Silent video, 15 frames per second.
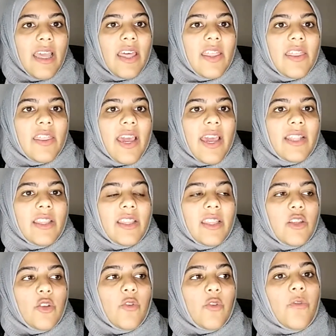that
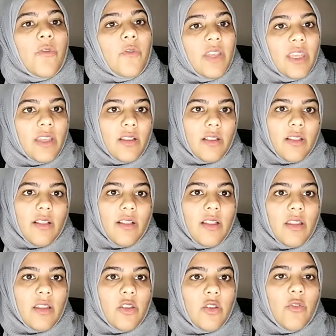you feel
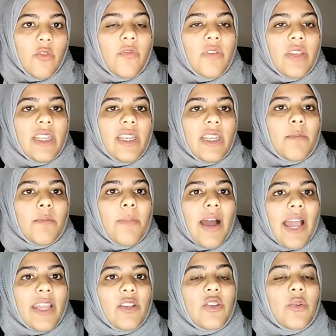it
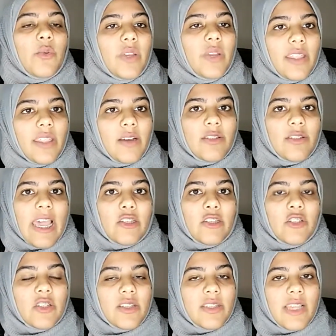by doing those
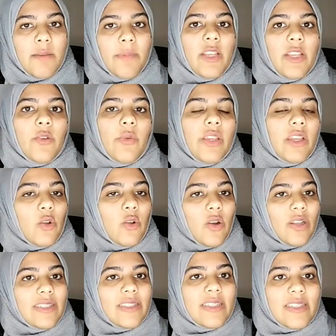actions and by doing it
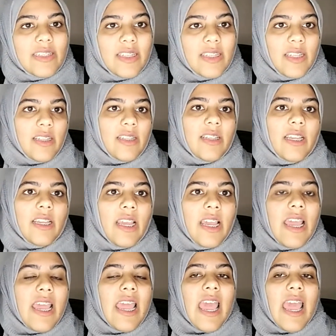consistently.